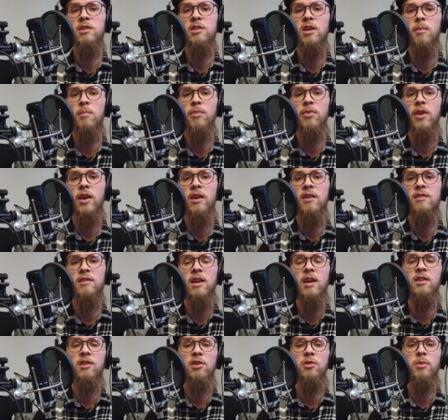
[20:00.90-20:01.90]
doing dumb
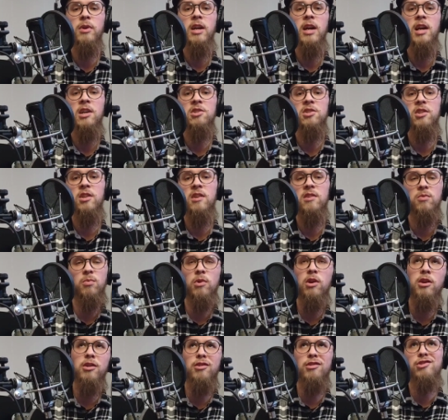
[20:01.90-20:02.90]
things and their reaction
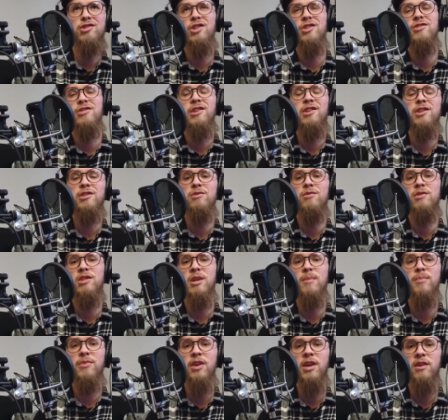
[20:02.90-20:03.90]
is, well, you're just going to do
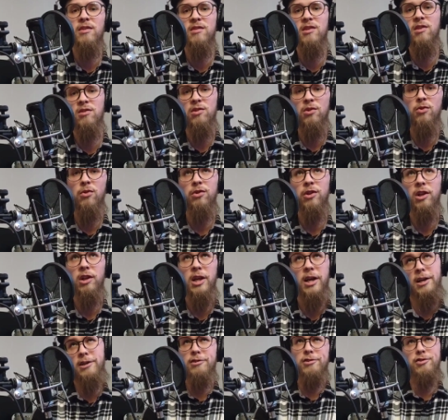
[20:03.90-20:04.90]
dumb things because you're only
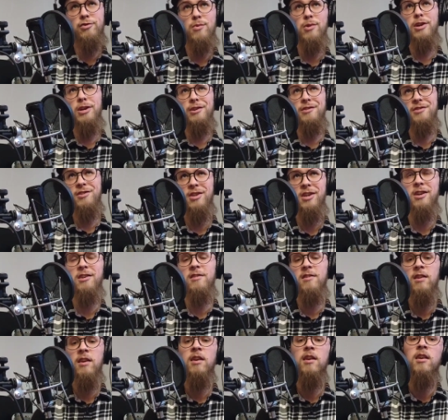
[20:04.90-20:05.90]
like
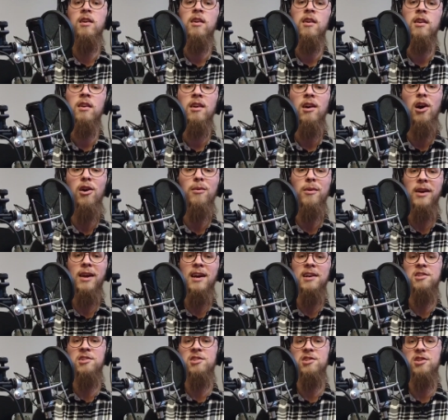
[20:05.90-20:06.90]
26, our
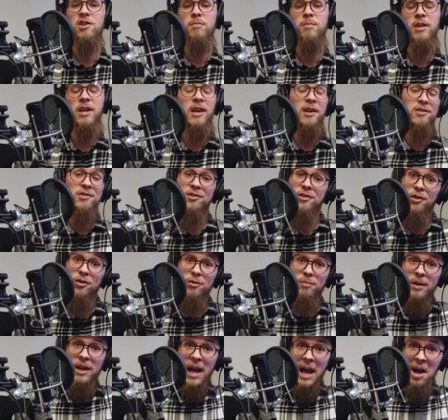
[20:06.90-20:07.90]
reaction should be,
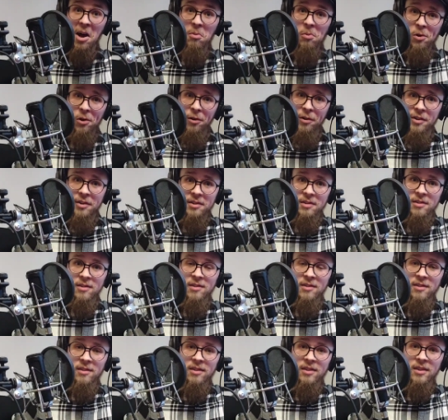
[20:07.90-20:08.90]
excuse me, how old?
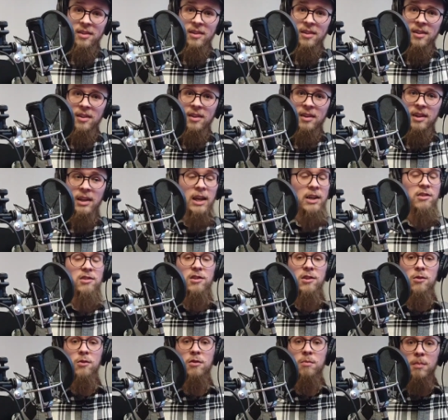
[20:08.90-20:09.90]

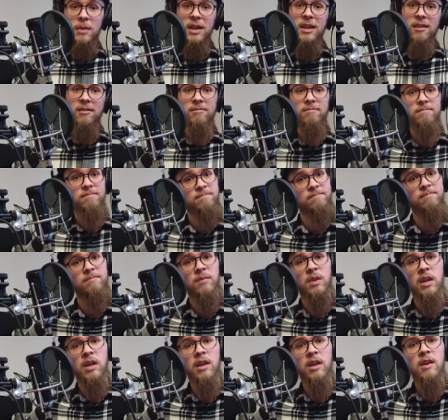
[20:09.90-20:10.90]
Excuse me?
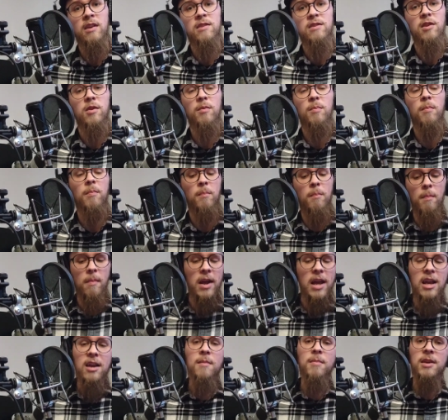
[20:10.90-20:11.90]
So
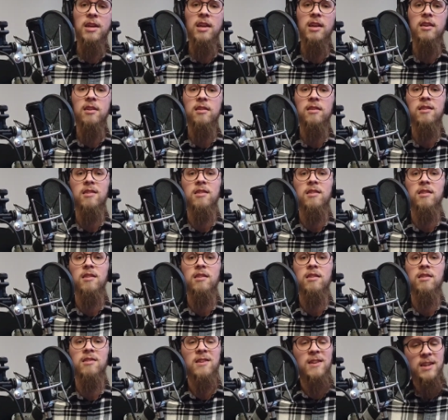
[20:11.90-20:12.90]
maybe
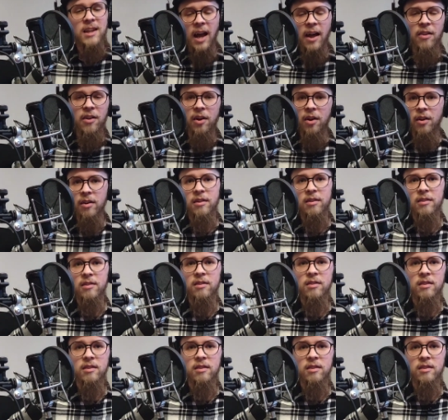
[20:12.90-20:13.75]
together